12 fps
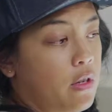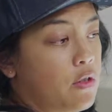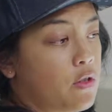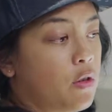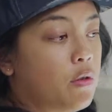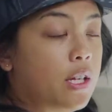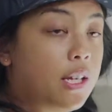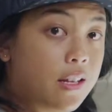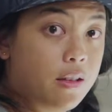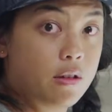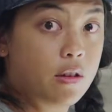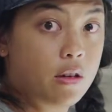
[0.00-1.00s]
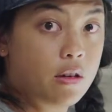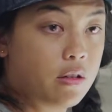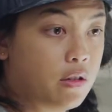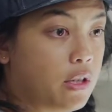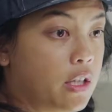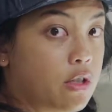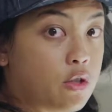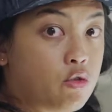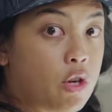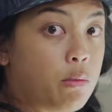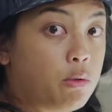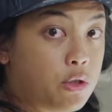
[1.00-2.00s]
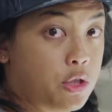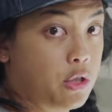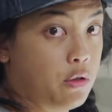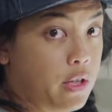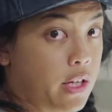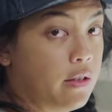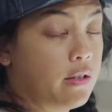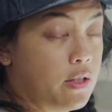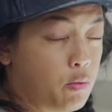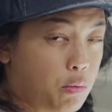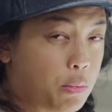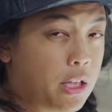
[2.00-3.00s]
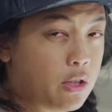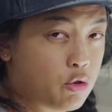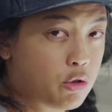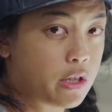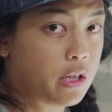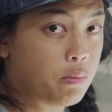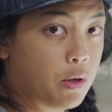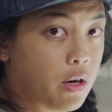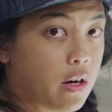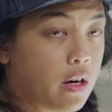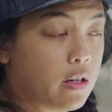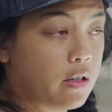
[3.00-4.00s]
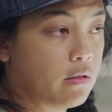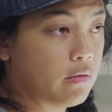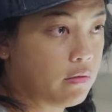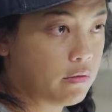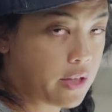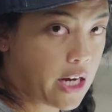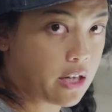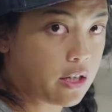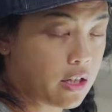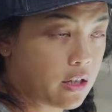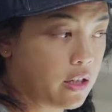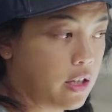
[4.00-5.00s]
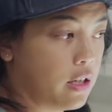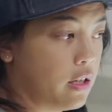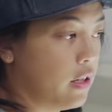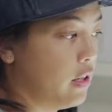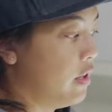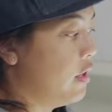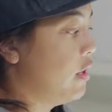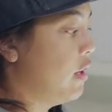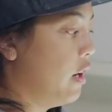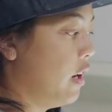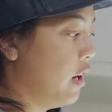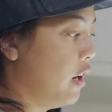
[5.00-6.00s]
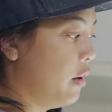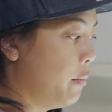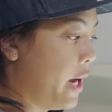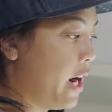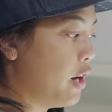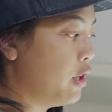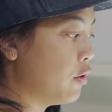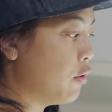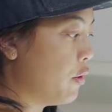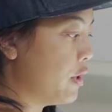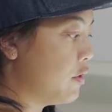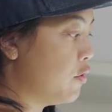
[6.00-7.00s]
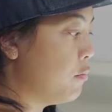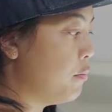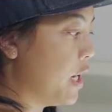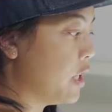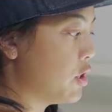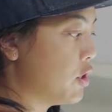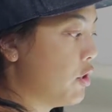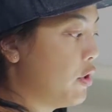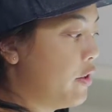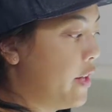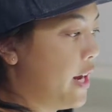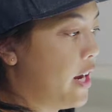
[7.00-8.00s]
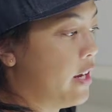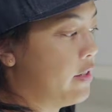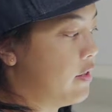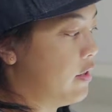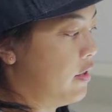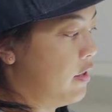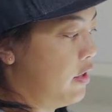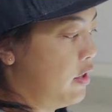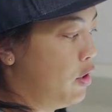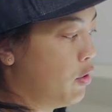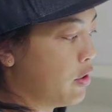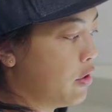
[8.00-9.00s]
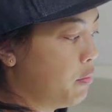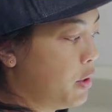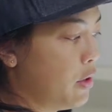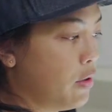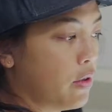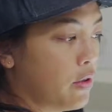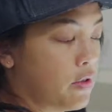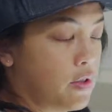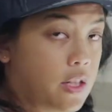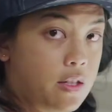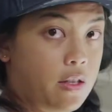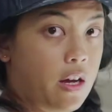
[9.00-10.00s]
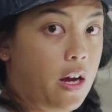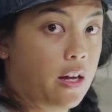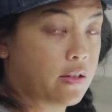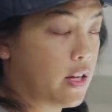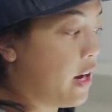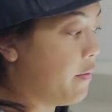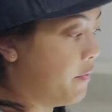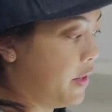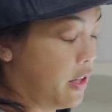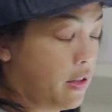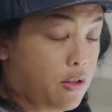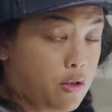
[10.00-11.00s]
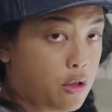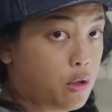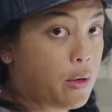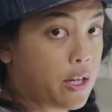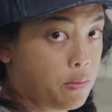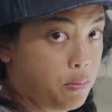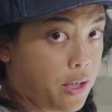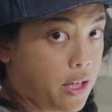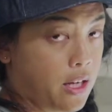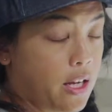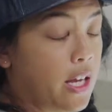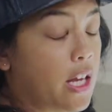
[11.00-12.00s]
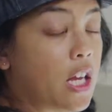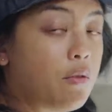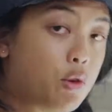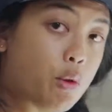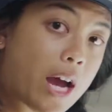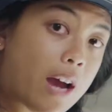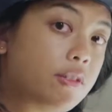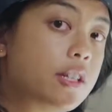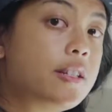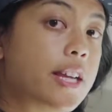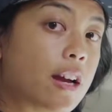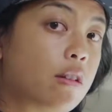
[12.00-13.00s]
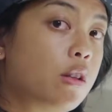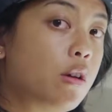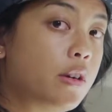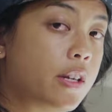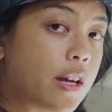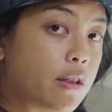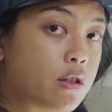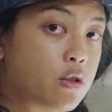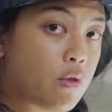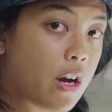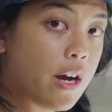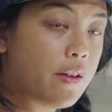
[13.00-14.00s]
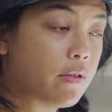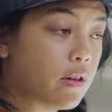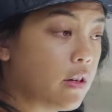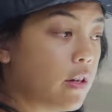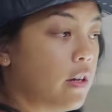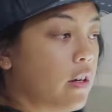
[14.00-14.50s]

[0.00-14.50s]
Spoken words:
So either you need to troubleshoot it. This will be the tricky part, technically, how you're going to make sure that your computer sees the Hottop via this USB. If you have to download another driver,